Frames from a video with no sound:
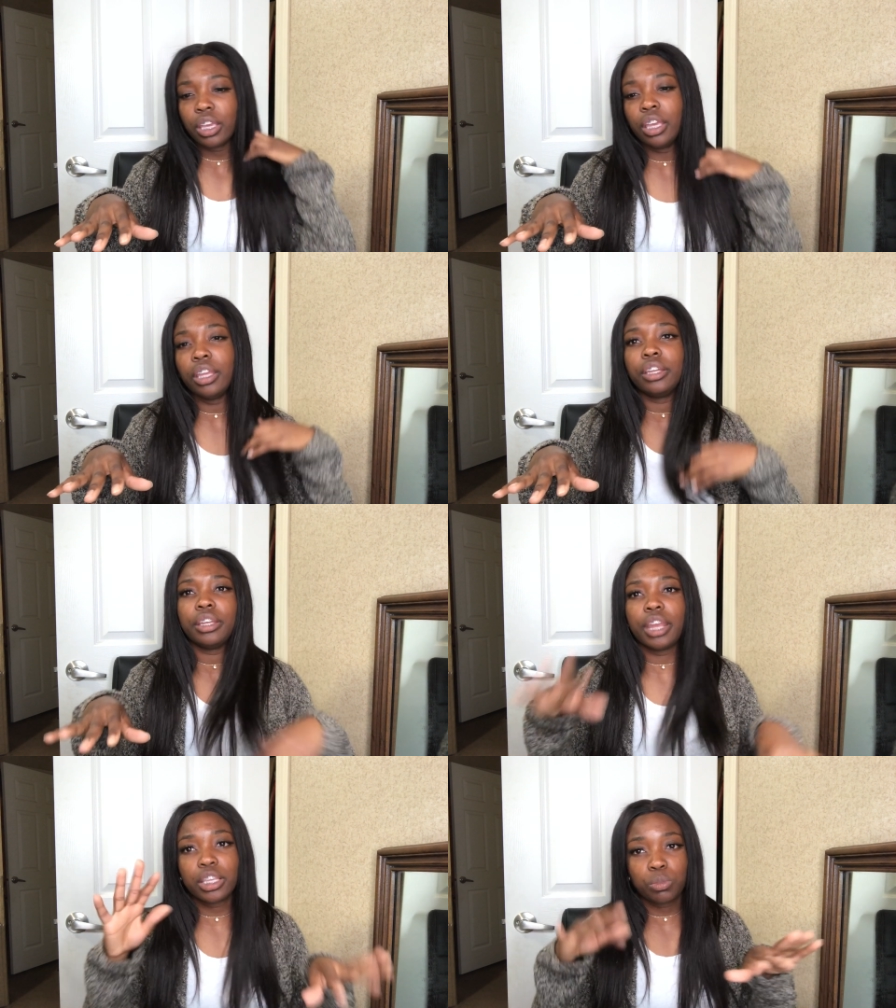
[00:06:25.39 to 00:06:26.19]
And
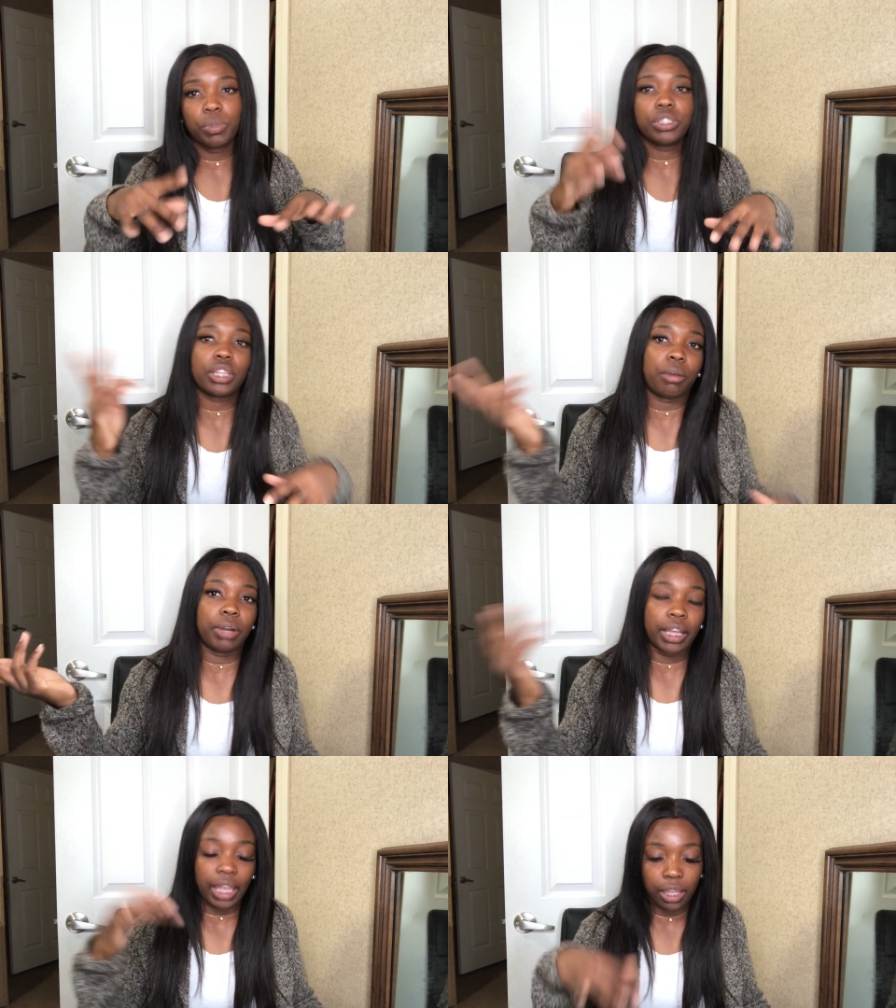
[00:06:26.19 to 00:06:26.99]
the next Wednesday
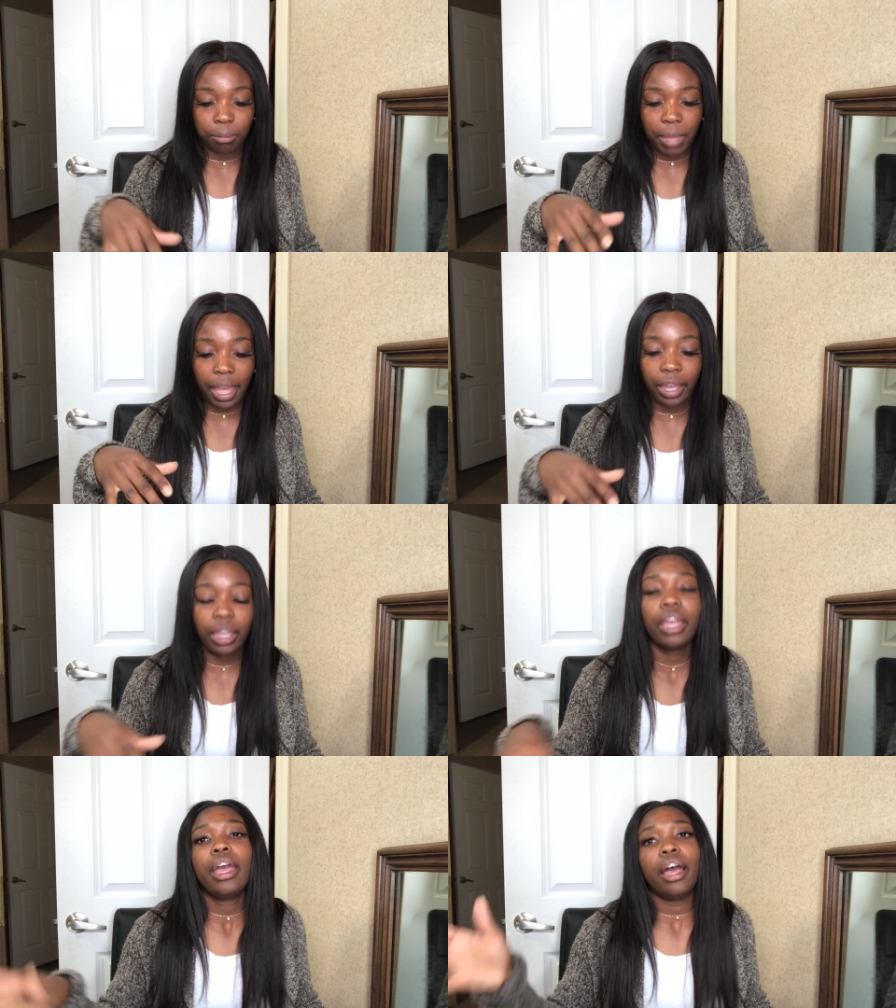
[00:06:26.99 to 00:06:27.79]
when I came back,
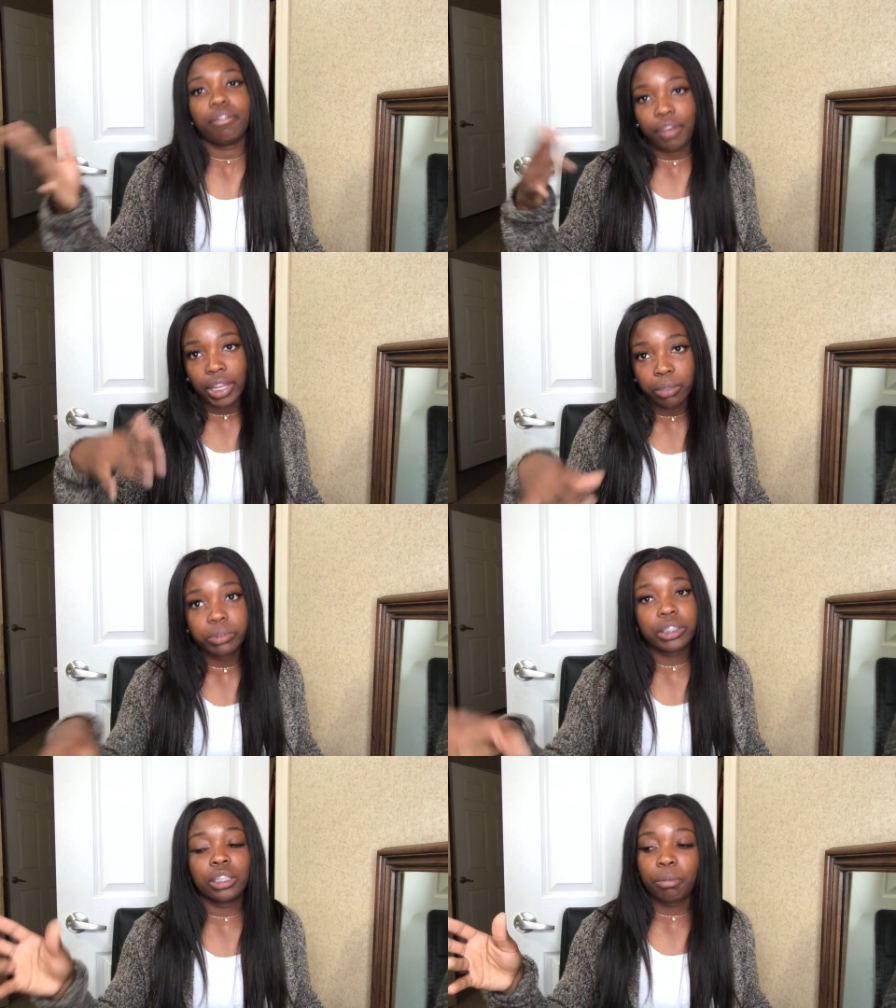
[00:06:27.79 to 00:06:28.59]
I finally
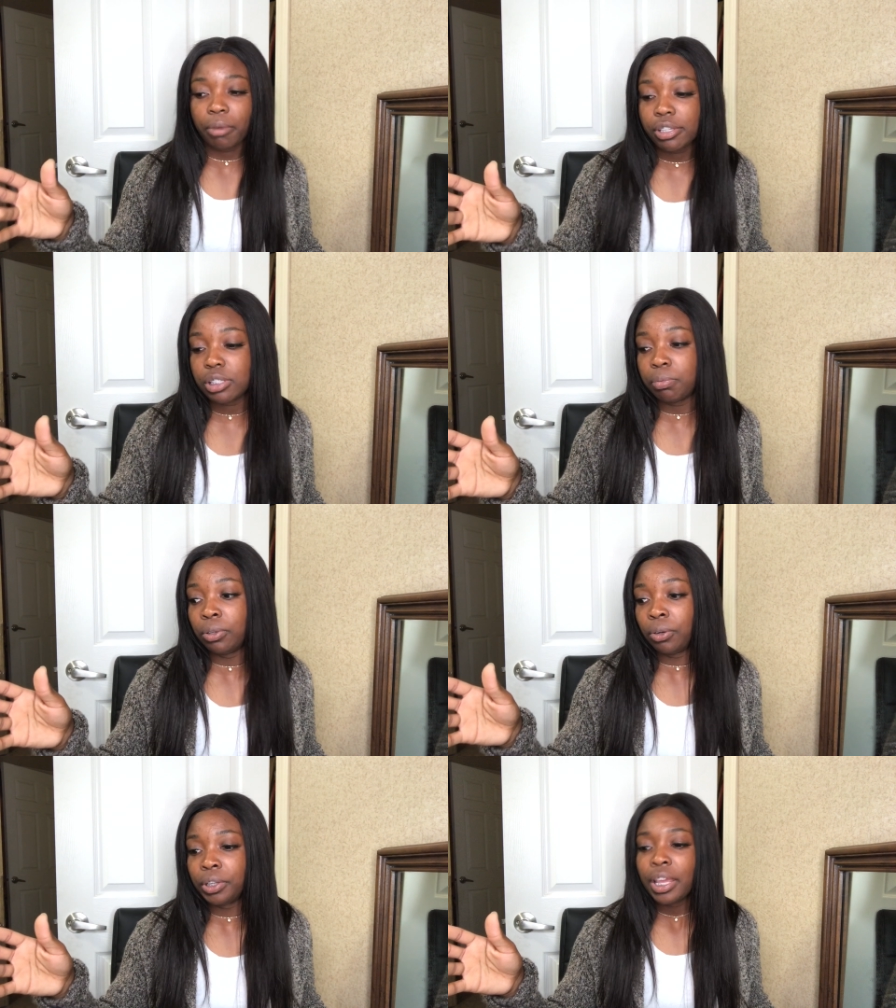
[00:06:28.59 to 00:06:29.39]
was getting the braces
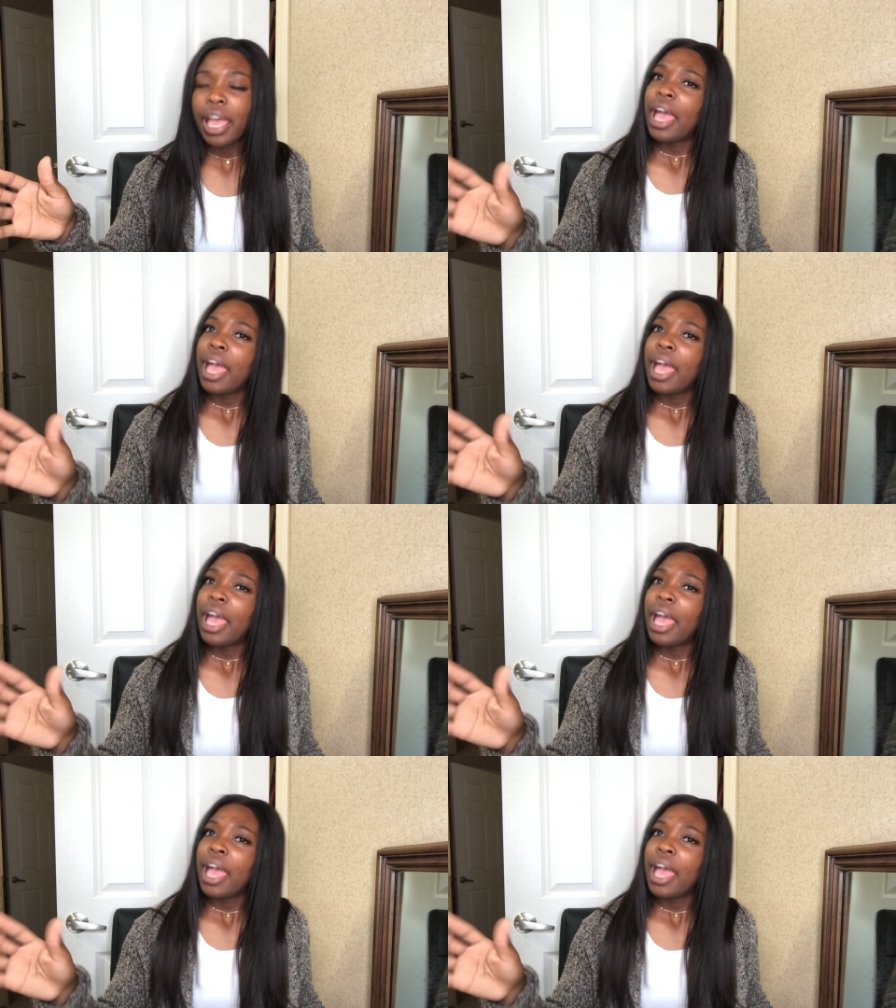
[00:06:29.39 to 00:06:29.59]
put on.